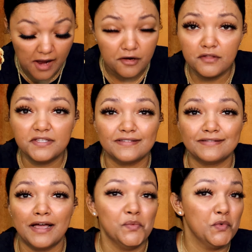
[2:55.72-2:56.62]
I know this is
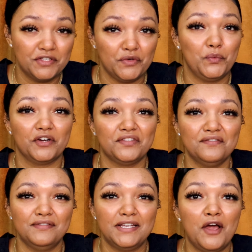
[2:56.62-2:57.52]
not was it worth
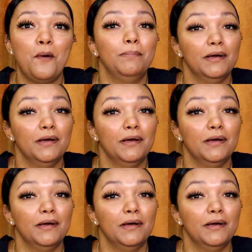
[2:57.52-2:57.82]
it video,